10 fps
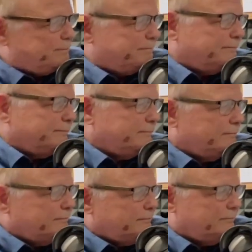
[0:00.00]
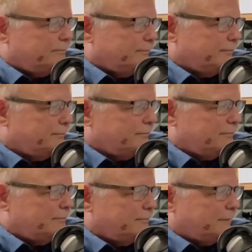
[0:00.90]

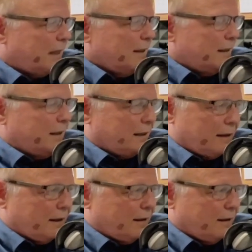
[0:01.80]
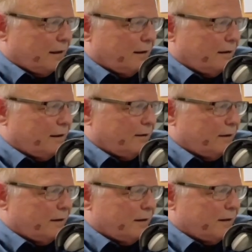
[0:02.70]

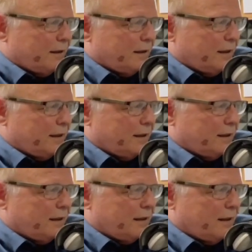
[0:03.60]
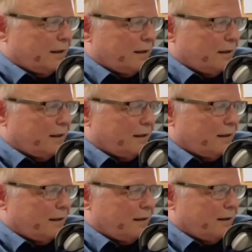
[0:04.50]

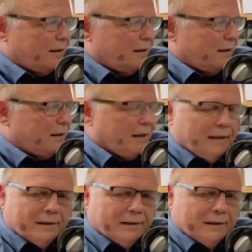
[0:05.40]
[no speech]